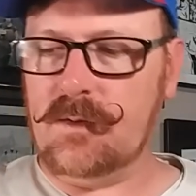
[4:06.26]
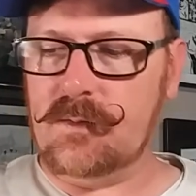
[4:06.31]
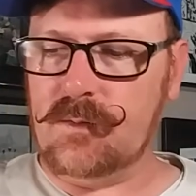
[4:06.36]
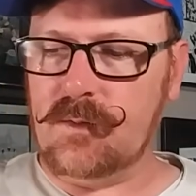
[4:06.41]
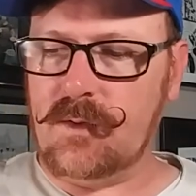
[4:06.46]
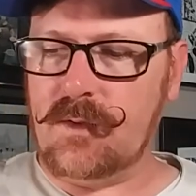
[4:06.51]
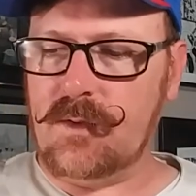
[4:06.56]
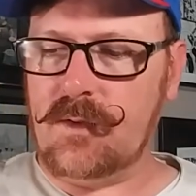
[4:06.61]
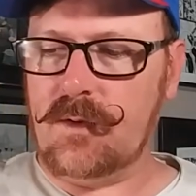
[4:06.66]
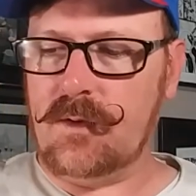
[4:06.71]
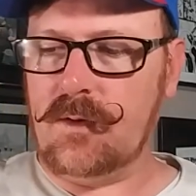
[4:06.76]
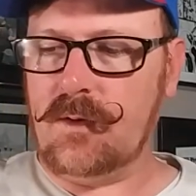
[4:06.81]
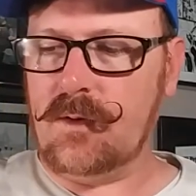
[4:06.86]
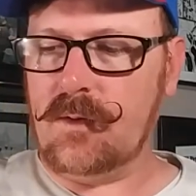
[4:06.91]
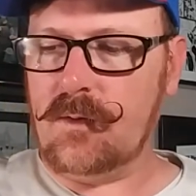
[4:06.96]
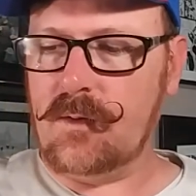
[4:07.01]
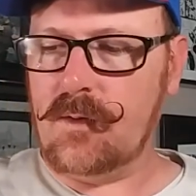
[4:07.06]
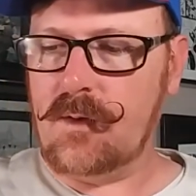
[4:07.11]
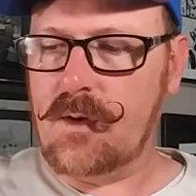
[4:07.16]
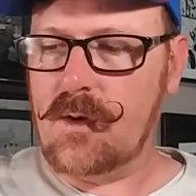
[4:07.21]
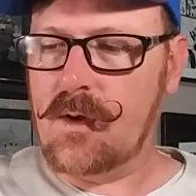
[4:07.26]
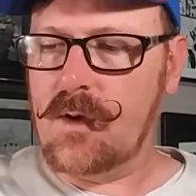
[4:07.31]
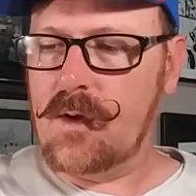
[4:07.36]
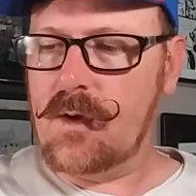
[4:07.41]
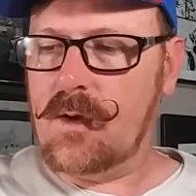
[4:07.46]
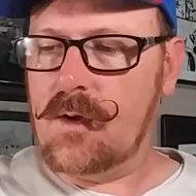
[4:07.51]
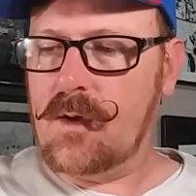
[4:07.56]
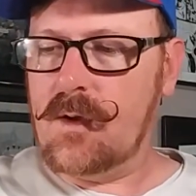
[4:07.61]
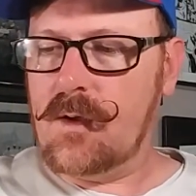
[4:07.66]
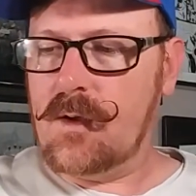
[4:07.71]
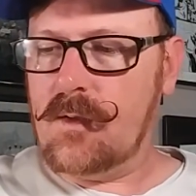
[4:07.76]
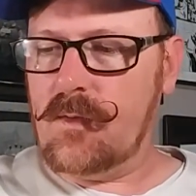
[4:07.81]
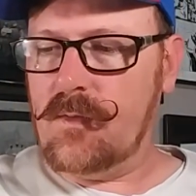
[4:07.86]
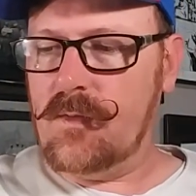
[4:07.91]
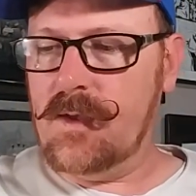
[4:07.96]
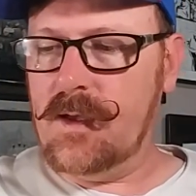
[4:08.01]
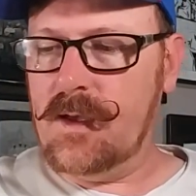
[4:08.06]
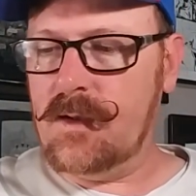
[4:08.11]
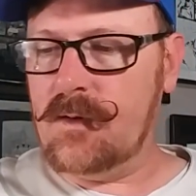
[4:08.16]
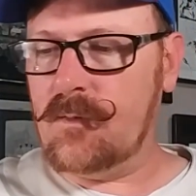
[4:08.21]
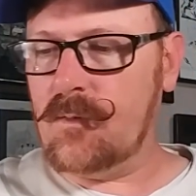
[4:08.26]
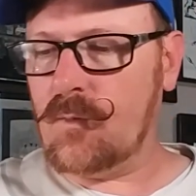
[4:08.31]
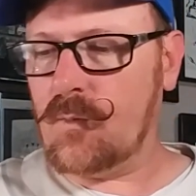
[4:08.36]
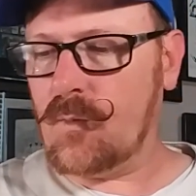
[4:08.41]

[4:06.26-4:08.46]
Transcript: is with the then